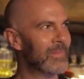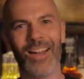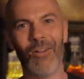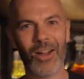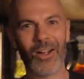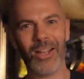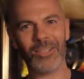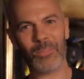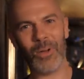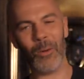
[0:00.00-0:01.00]
All right,
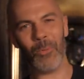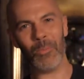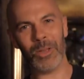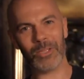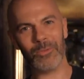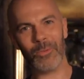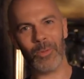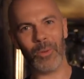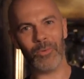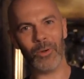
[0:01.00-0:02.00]
guys, your penultimate mission from
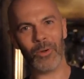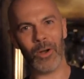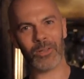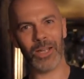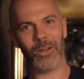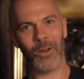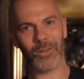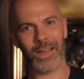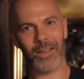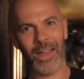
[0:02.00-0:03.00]
the Bonneville Cocktail
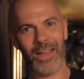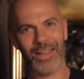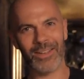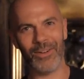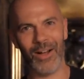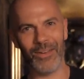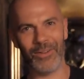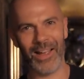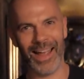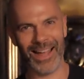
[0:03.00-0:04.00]
Lockdown
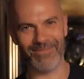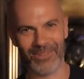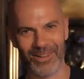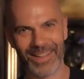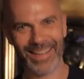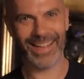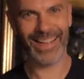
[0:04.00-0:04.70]
Survival Handbook.